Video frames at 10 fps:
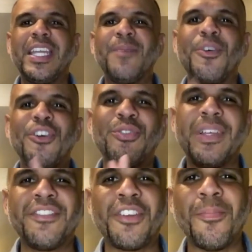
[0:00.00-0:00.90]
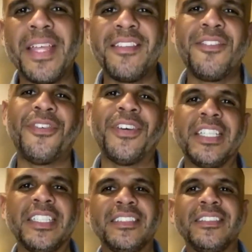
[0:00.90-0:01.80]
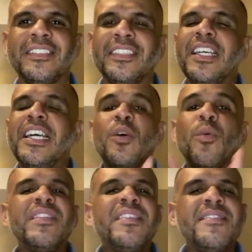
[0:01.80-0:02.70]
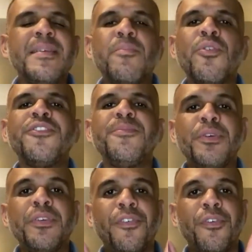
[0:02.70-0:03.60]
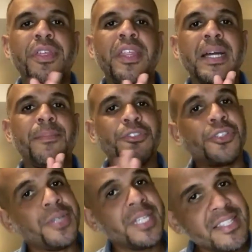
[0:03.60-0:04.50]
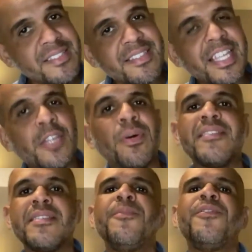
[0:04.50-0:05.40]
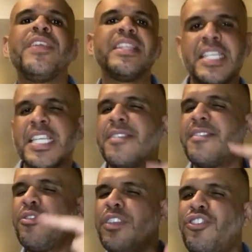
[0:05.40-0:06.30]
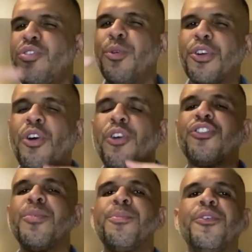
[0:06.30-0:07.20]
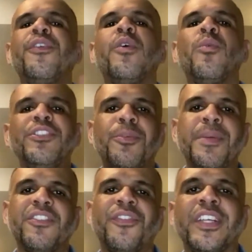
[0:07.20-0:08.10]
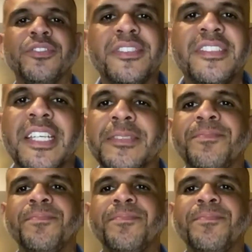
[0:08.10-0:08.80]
and I'm going to ask your best friend, what is the most beautiful thing about Chris, and what's something that he still needs to work on, to improve on? What your best friend would say?